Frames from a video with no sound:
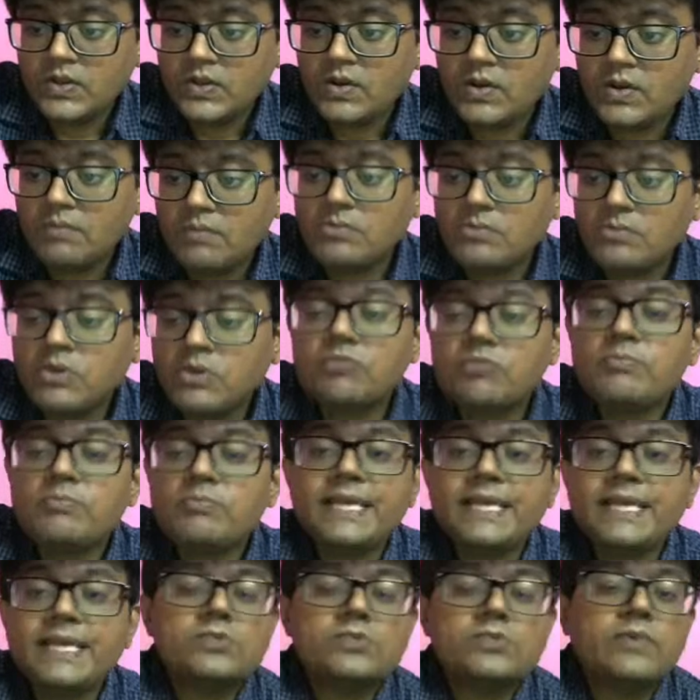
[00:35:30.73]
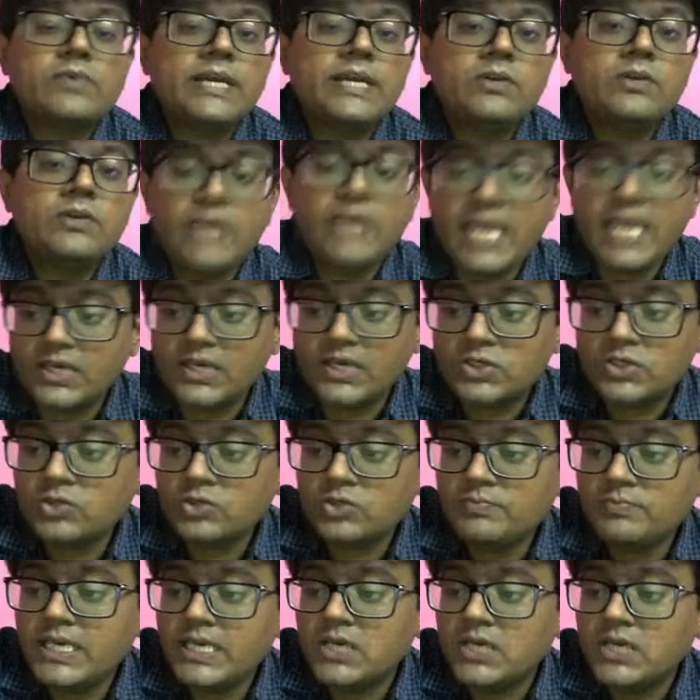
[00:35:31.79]
Mu minus 1 into a should
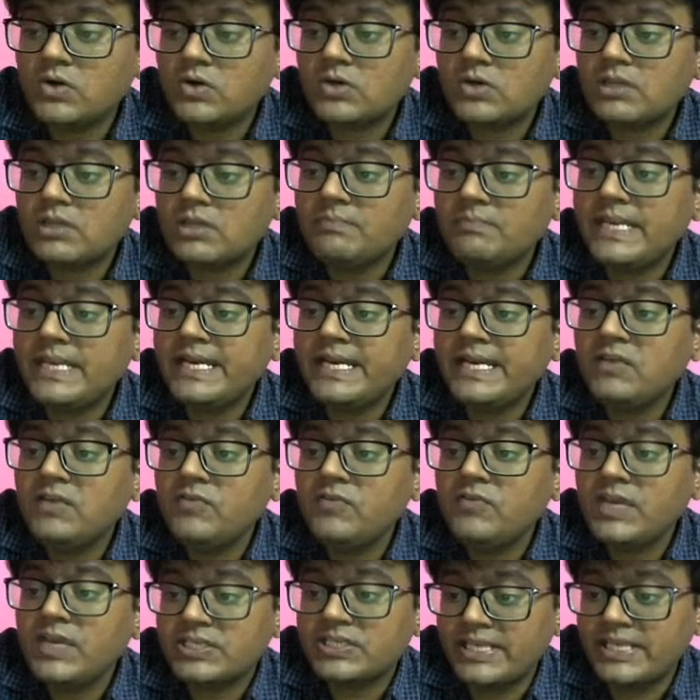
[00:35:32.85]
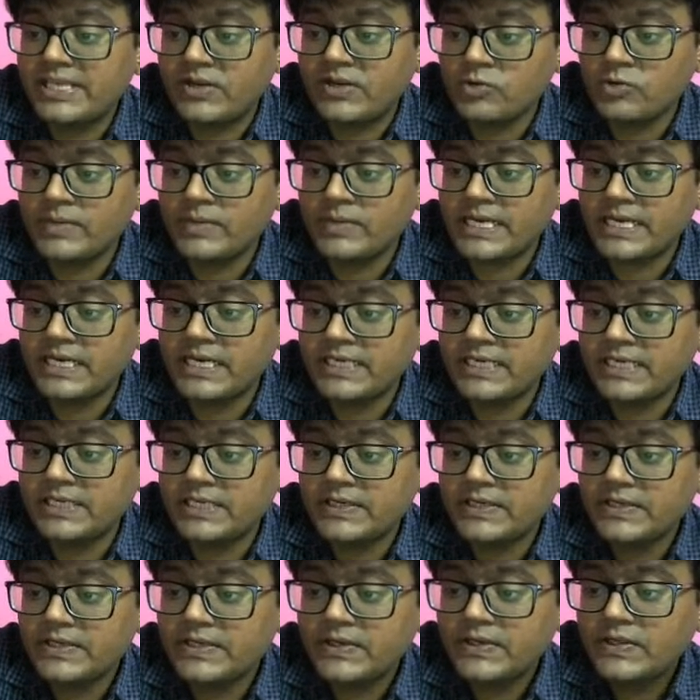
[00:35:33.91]
be equal to the mean deviation there numerically.
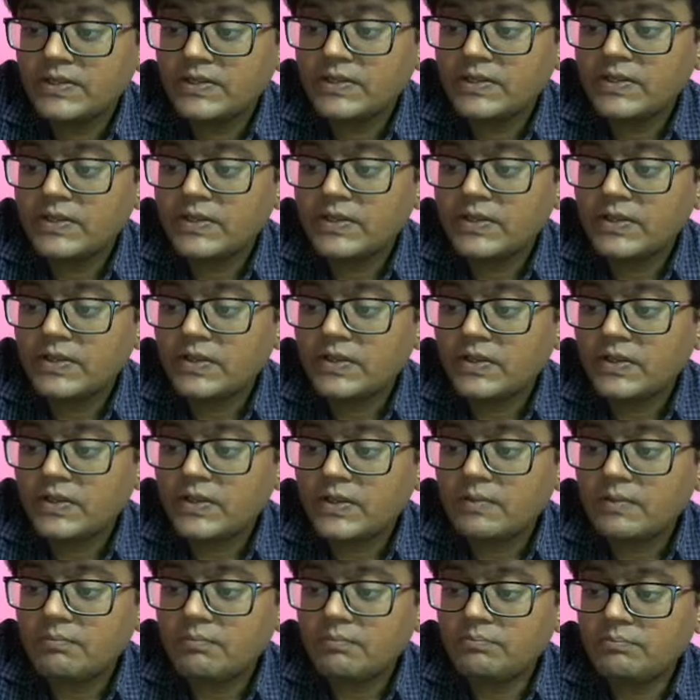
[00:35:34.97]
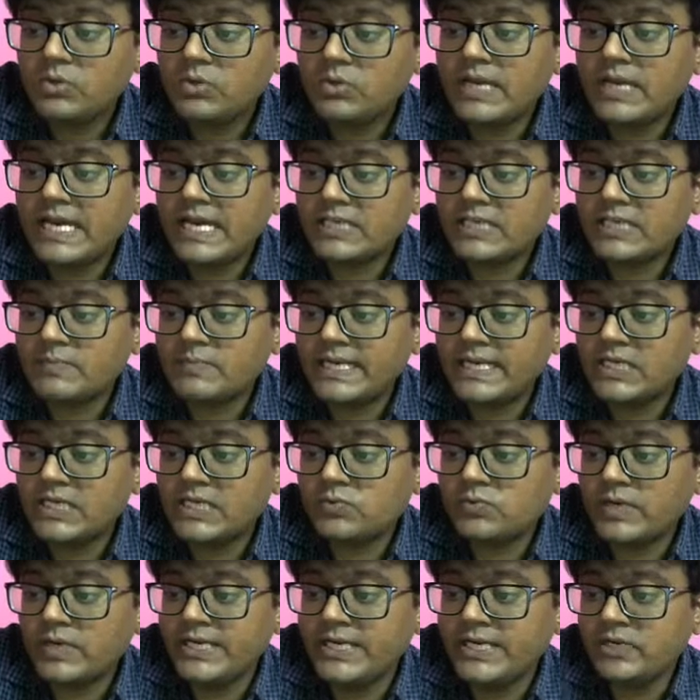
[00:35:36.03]
Mu dash minus
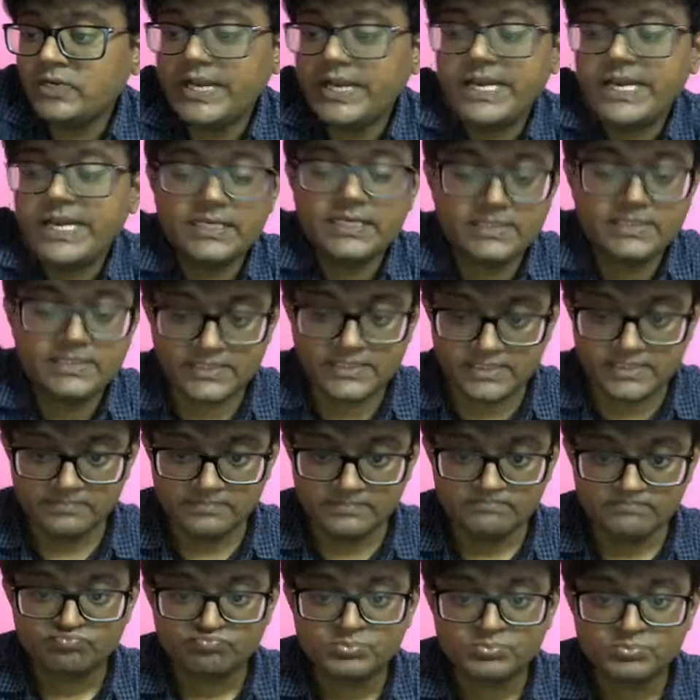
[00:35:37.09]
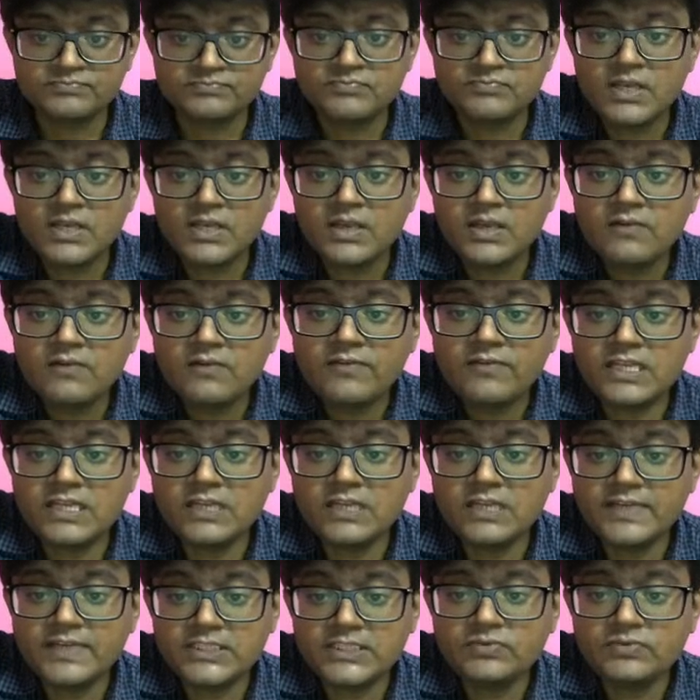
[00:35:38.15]
1 into a dash. For the
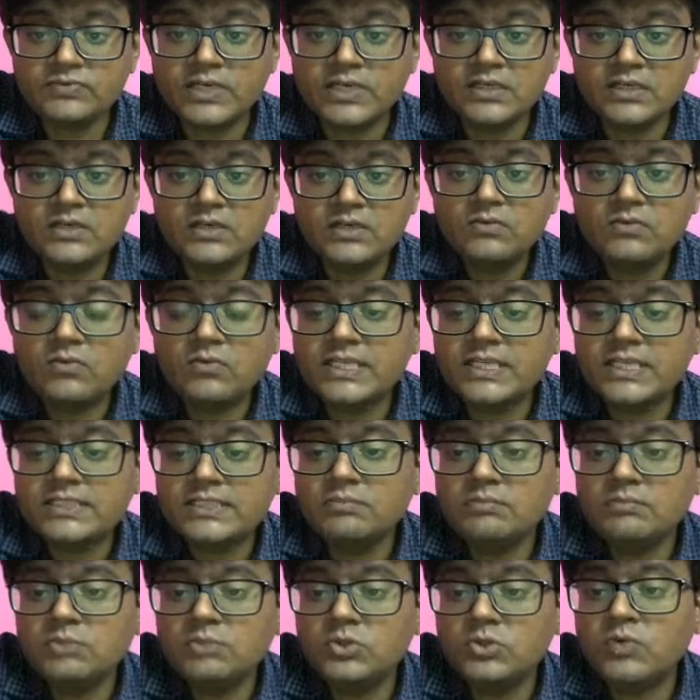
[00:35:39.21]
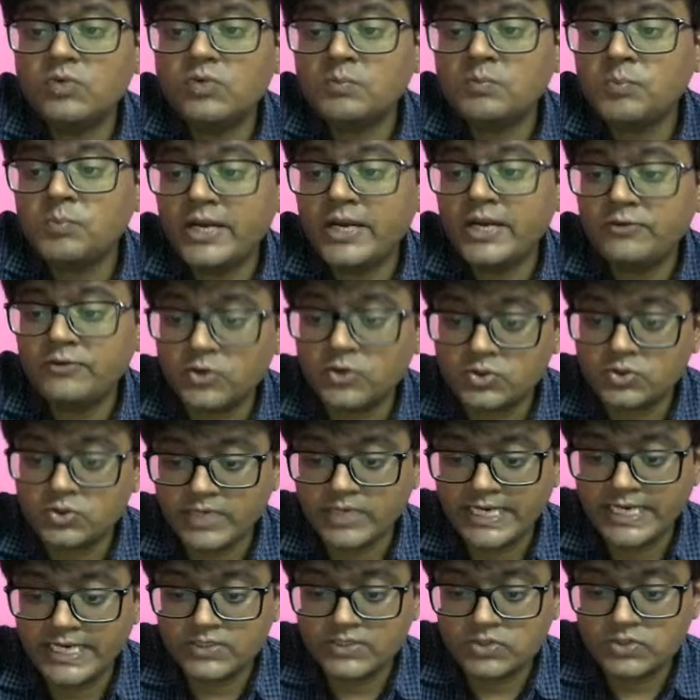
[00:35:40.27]
first one, what is the mu? 1.42,
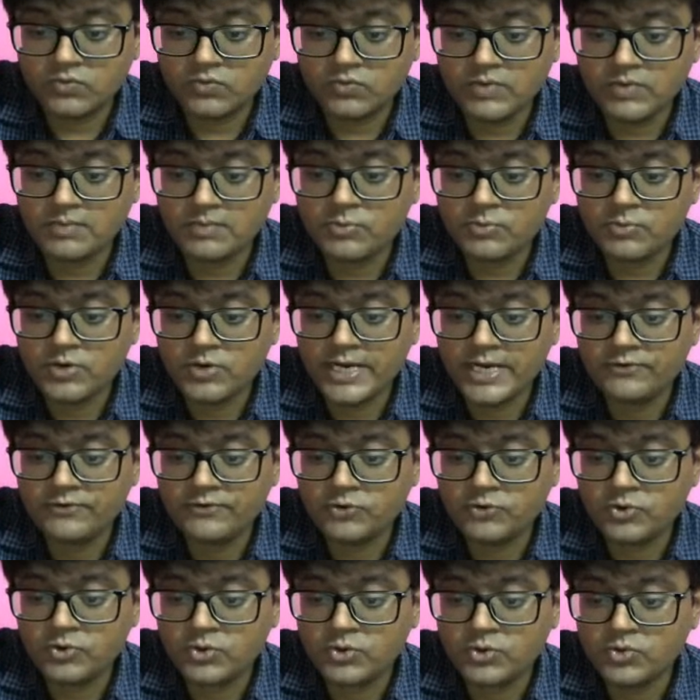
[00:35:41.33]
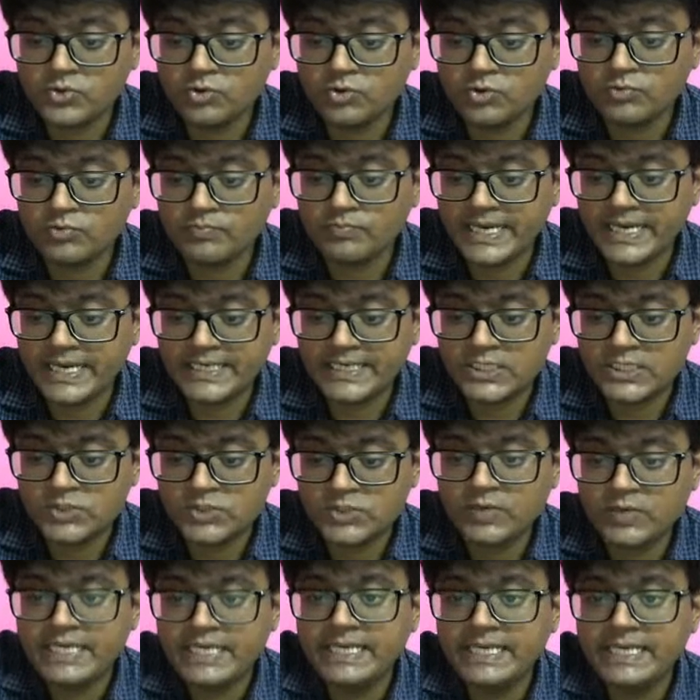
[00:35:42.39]
right? So 1.42 minus
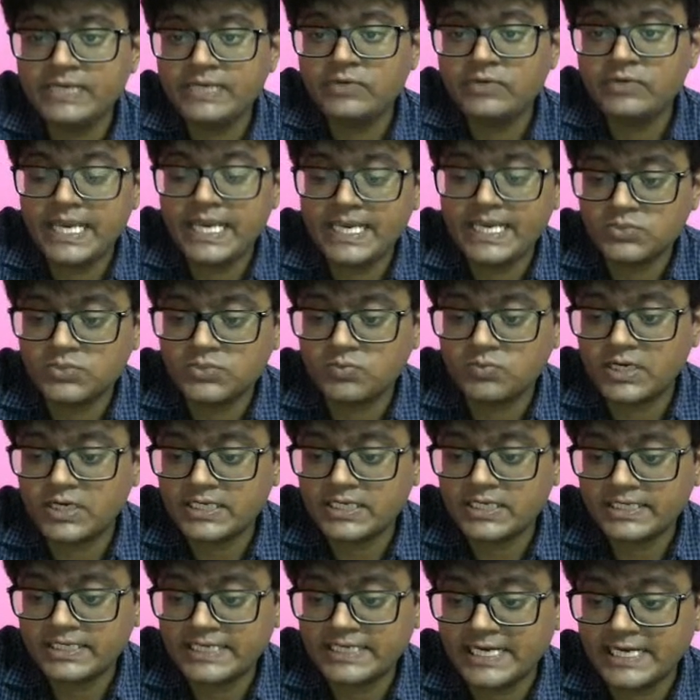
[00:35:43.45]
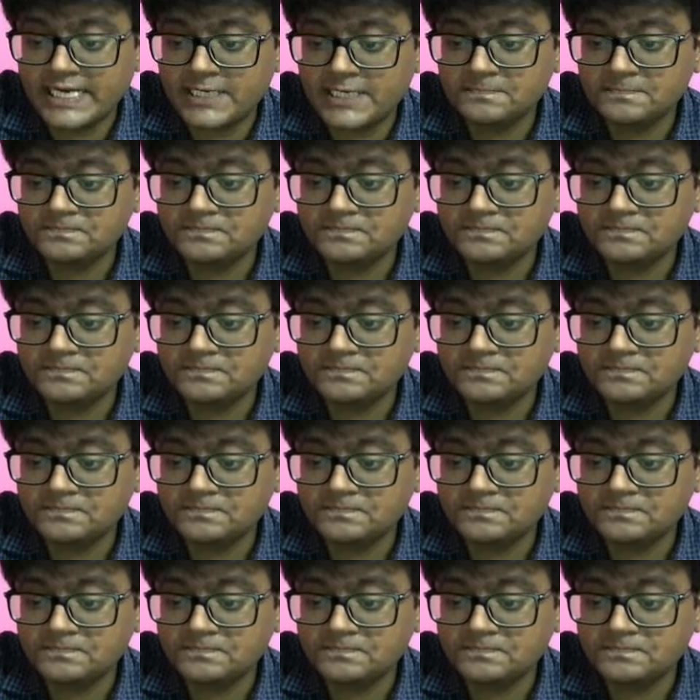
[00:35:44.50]
1 into a is what? 10.